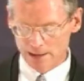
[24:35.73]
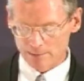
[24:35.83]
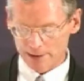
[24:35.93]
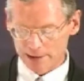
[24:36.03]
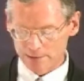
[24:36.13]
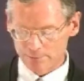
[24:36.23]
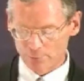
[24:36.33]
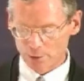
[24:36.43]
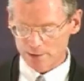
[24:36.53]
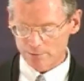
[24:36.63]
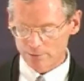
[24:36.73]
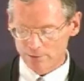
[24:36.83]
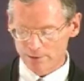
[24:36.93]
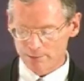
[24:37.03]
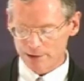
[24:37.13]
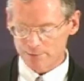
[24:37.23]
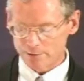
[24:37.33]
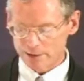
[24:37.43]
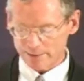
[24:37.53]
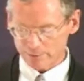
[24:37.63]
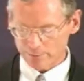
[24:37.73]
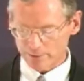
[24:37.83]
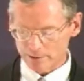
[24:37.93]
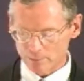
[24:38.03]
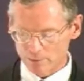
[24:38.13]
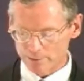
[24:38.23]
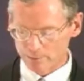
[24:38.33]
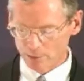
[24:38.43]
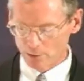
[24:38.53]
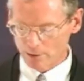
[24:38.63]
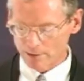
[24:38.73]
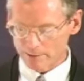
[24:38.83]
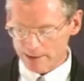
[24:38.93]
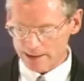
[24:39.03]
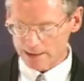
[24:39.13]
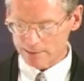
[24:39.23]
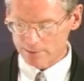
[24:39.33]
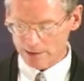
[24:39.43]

By 1942, the budget deficit was more than